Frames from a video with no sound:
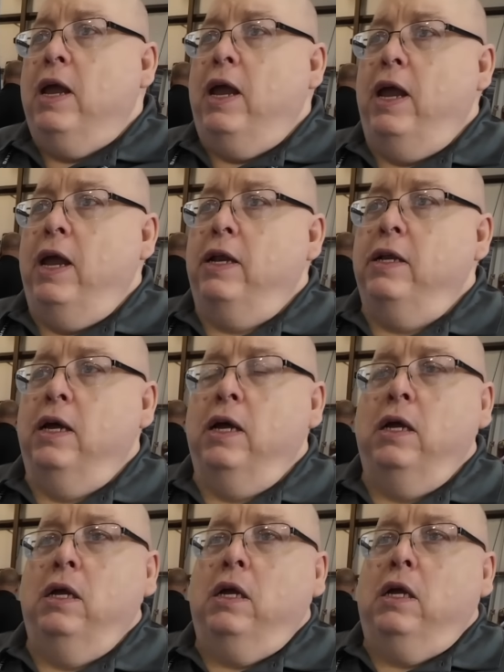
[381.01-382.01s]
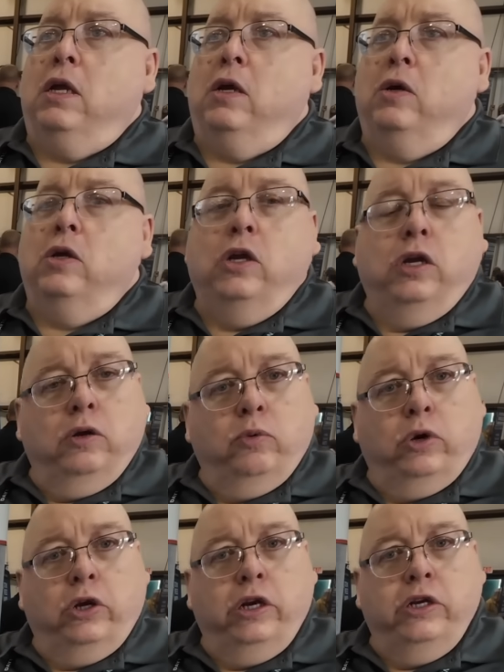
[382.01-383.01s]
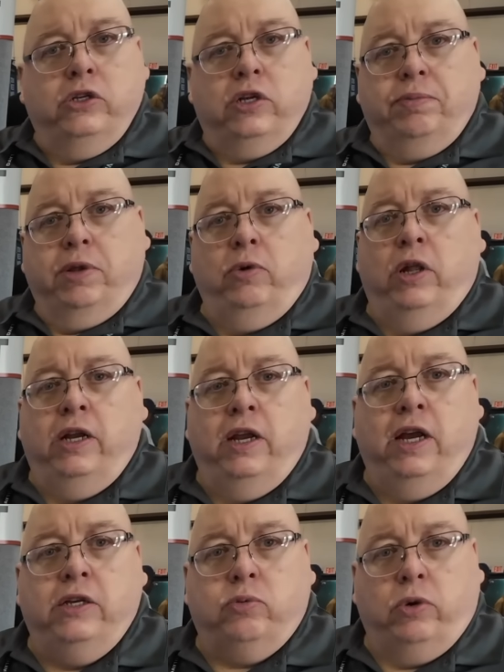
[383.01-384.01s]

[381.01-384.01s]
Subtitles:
And we're going to do something really nice.